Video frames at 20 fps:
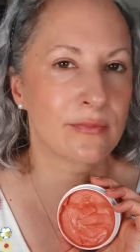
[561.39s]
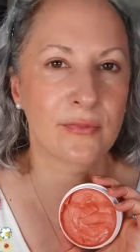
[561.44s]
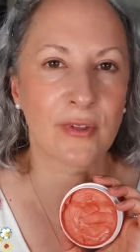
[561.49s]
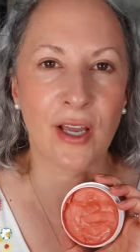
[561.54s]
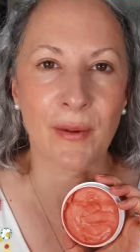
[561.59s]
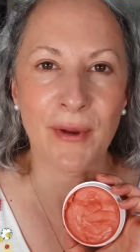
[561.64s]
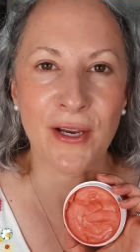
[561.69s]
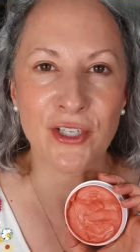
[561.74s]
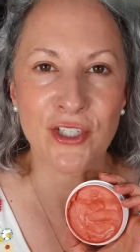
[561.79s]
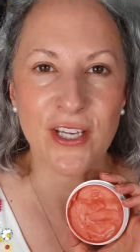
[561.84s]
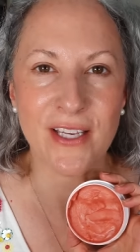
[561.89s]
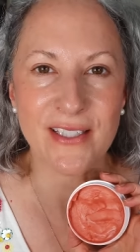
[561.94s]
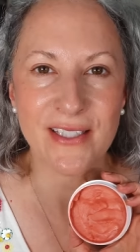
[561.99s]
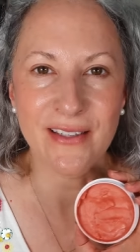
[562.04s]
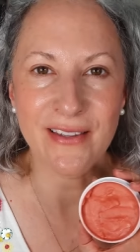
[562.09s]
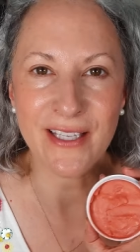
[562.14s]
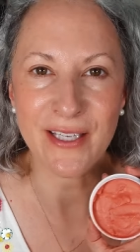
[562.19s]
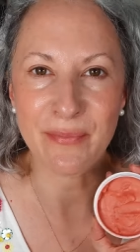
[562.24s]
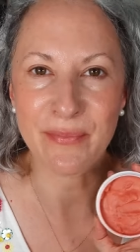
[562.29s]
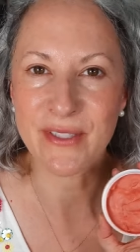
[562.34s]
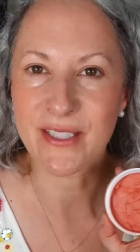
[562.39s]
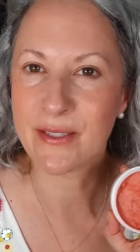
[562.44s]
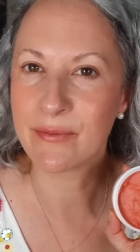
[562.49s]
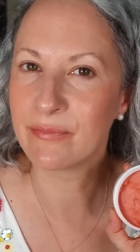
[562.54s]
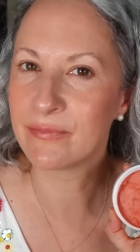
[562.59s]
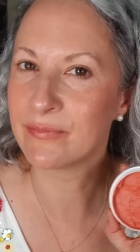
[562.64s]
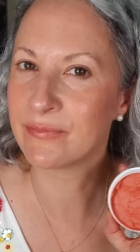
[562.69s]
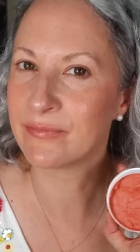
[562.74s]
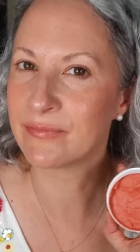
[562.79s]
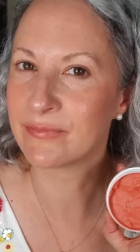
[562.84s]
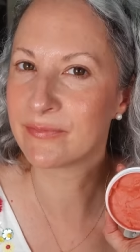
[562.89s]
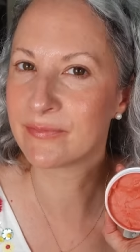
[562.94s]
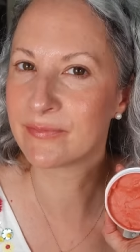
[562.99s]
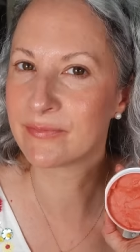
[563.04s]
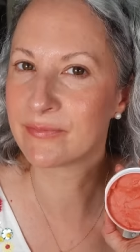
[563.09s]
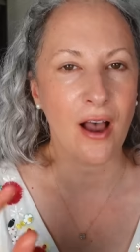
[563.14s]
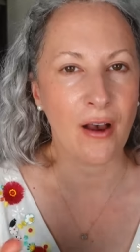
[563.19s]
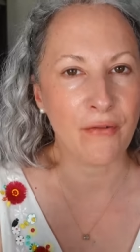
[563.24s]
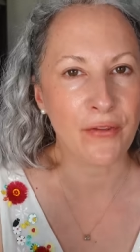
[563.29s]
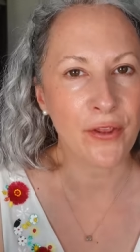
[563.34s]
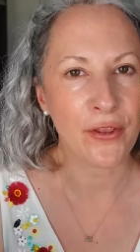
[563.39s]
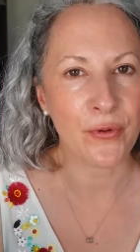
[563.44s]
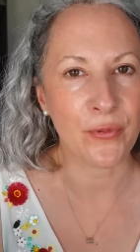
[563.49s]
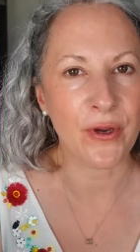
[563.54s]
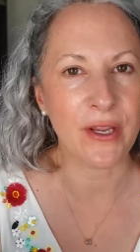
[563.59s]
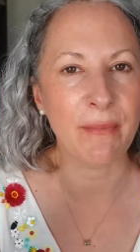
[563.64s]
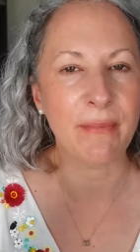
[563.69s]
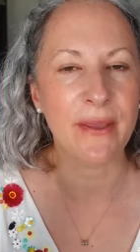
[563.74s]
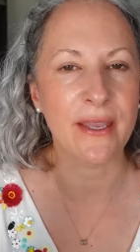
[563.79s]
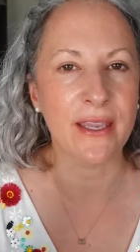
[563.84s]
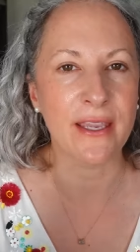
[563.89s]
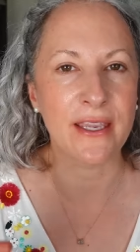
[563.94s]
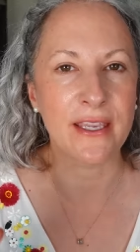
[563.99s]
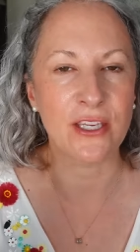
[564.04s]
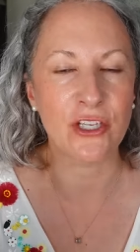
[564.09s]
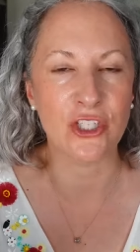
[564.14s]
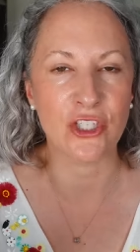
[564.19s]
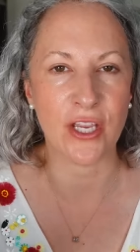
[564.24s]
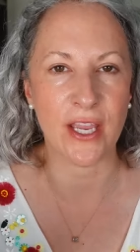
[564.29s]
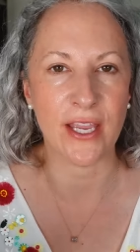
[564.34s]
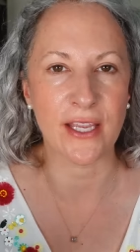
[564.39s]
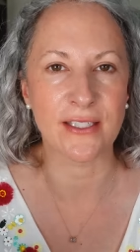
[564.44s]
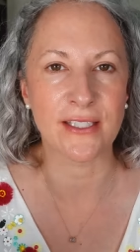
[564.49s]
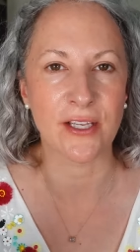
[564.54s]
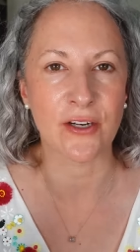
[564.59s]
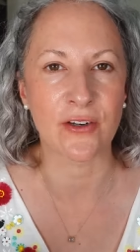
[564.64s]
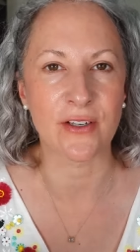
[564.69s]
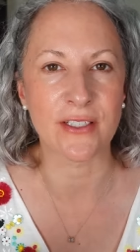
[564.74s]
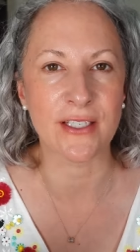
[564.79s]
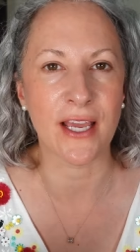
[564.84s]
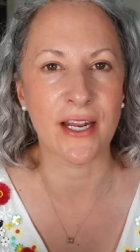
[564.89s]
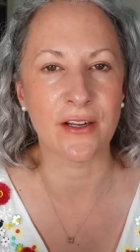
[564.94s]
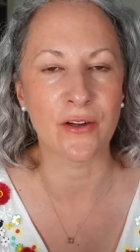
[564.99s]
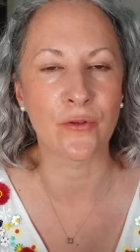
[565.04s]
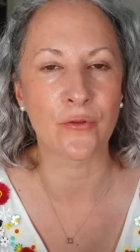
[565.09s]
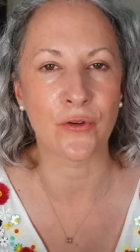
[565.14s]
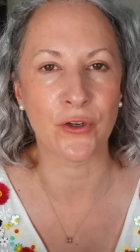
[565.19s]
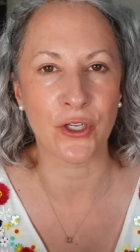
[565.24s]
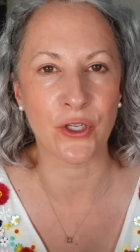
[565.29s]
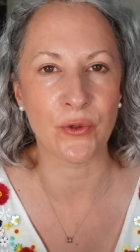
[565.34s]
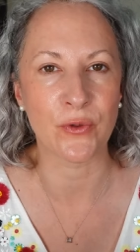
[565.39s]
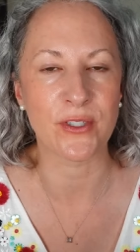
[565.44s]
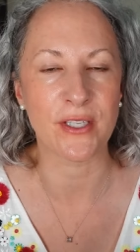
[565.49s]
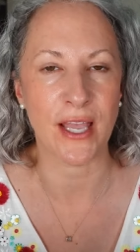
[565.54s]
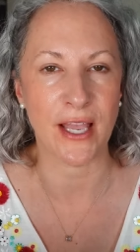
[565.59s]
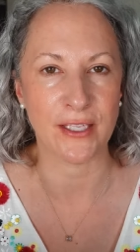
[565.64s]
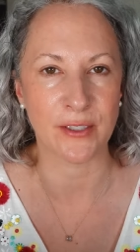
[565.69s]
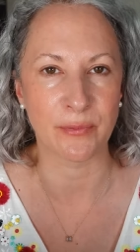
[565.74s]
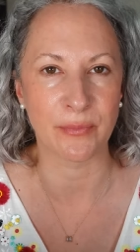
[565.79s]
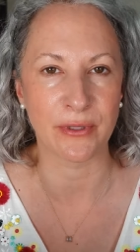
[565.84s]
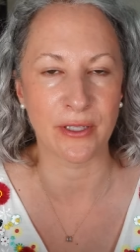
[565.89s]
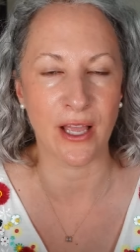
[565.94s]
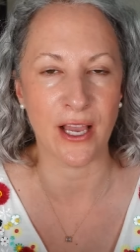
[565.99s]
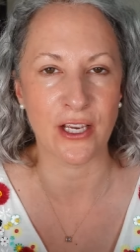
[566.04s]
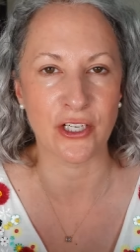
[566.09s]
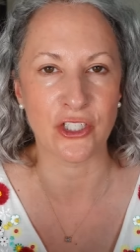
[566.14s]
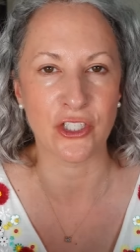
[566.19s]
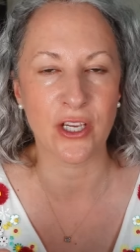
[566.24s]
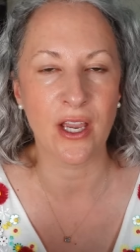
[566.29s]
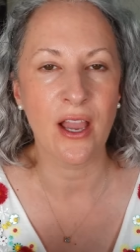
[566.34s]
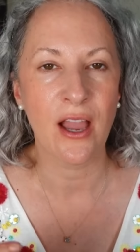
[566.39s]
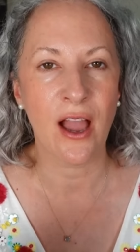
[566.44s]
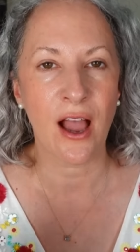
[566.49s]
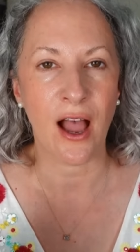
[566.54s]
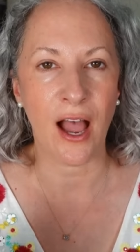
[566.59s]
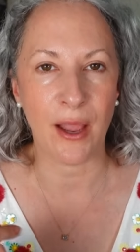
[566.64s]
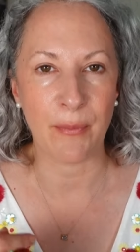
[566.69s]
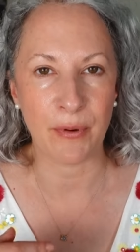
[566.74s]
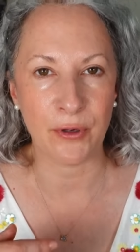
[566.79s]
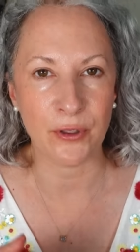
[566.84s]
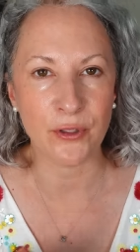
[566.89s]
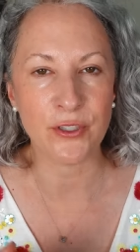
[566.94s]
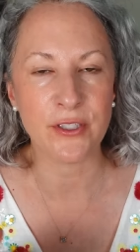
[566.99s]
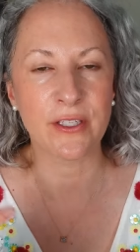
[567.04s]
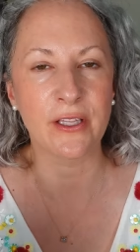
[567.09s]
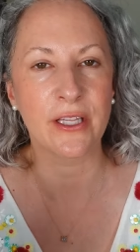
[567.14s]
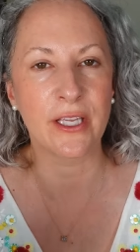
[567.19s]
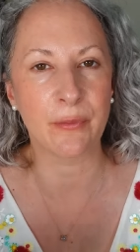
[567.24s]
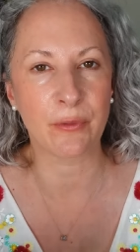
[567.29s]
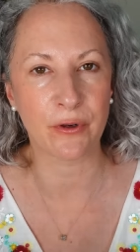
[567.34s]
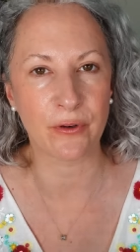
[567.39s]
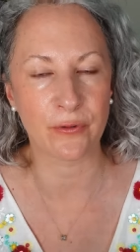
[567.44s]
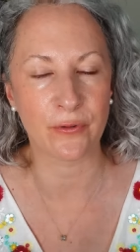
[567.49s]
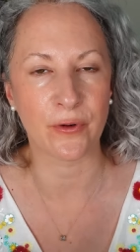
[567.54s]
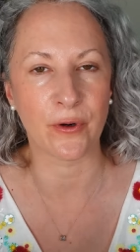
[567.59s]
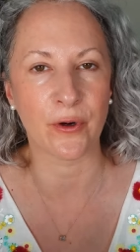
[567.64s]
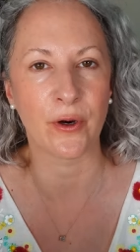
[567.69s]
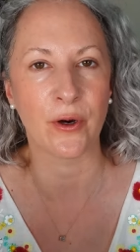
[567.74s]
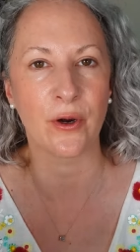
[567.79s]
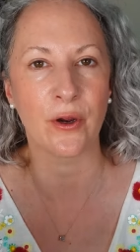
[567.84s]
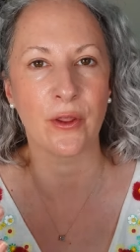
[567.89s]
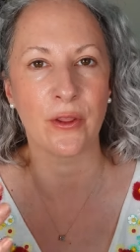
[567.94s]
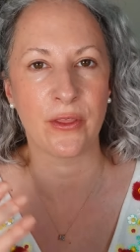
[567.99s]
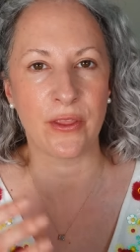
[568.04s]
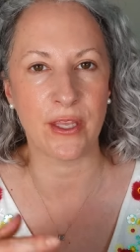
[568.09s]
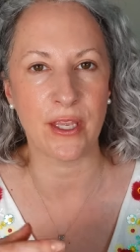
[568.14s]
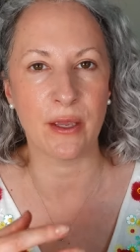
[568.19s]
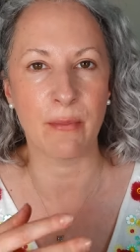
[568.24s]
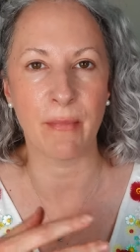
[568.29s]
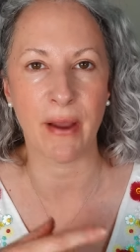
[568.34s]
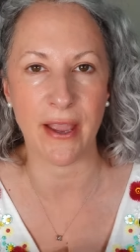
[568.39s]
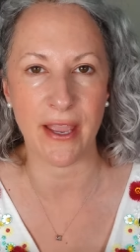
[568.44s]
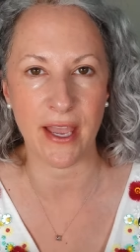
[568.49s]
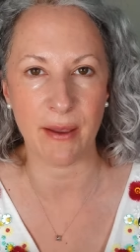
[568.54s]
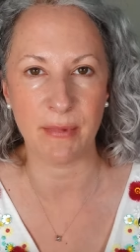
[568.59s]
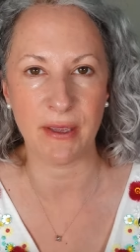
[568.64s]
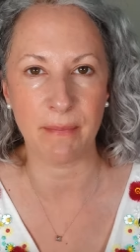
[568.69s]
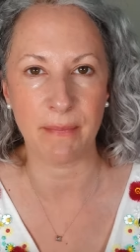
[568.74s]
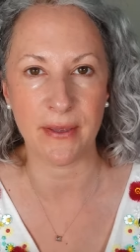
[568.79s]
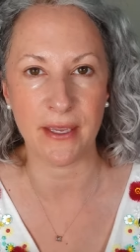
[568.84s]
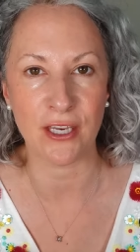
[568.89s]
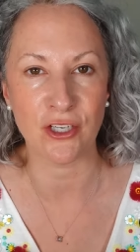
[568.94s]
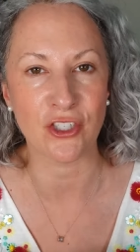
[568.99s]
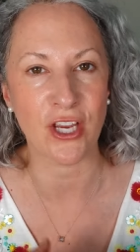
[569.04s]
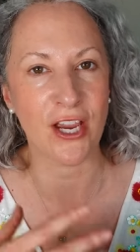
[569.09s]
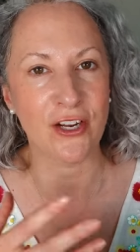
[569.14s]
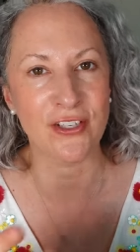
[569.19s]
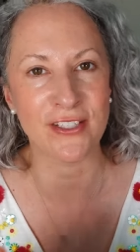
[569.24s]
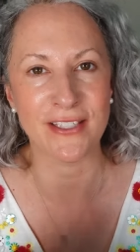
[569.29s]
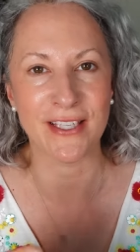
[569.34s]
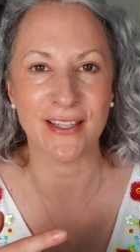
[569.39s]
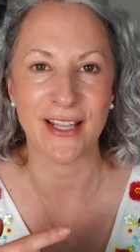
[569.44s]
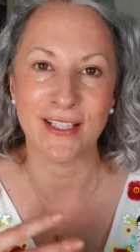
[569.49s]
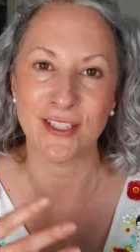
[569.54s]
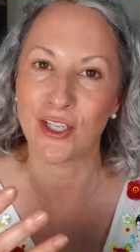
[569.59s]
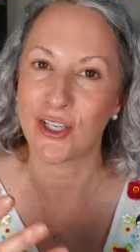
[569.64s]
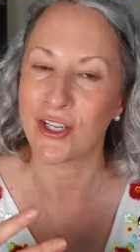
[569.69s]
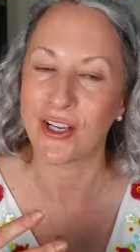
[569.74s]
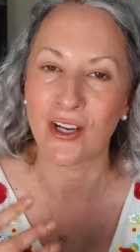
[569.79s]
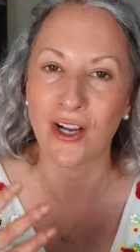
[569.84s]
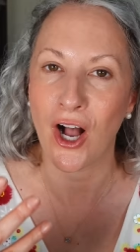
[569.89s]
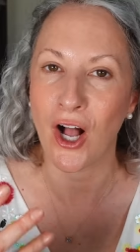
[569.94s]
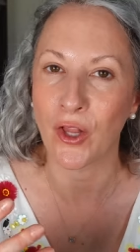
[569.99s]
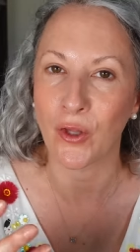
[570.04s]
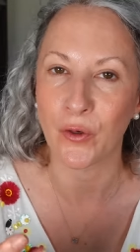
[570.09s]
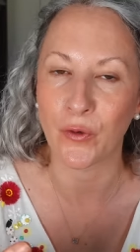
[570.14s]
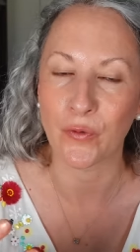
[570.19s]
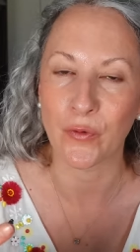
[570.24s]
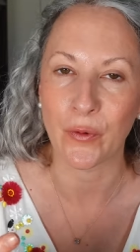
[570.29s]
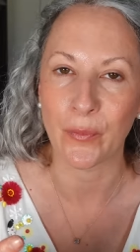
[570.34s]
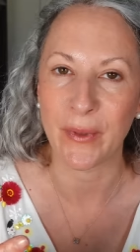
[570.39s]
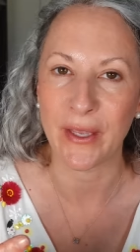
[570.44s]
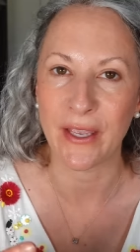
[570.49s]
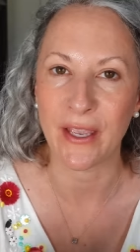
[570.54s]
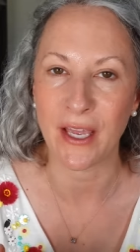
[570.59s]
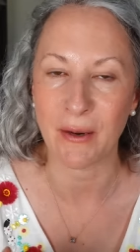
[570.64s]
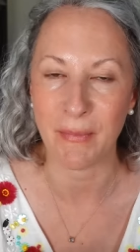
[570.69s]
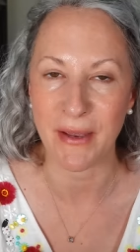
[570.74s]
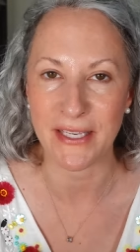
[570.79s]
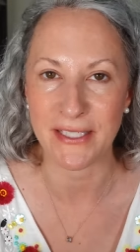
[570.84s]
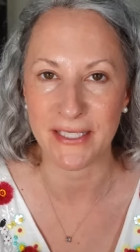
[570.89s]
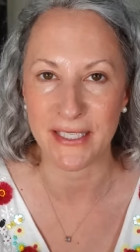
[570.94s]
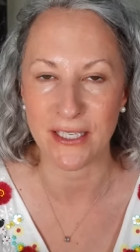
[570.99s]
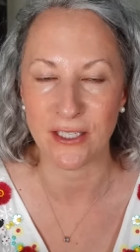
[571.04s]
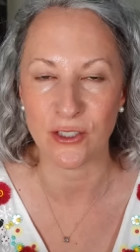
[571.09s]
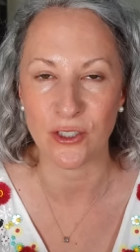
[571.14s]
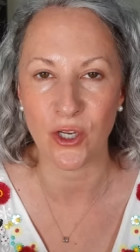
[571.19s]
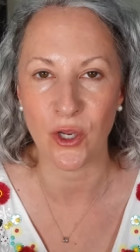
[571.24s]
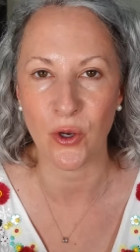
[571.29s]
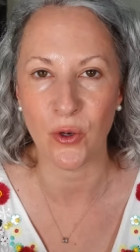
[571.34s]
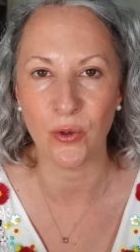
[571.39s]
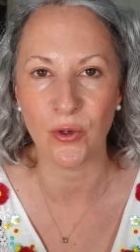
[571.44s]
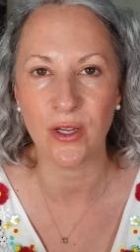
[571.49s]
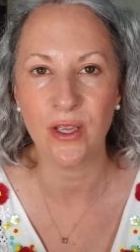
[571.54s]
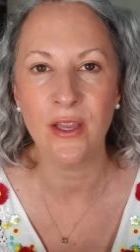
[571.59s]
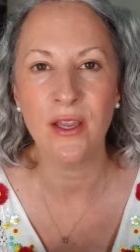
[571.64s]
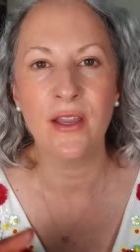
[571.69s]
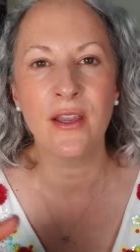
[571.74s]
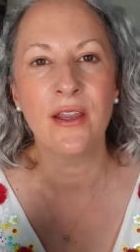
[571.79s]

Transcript: on my cheeks and lips. Of the three pinky shades that are intended for use as blush, I personally prefer the Miami Beach. I just think that's a good color for me and my skin tone.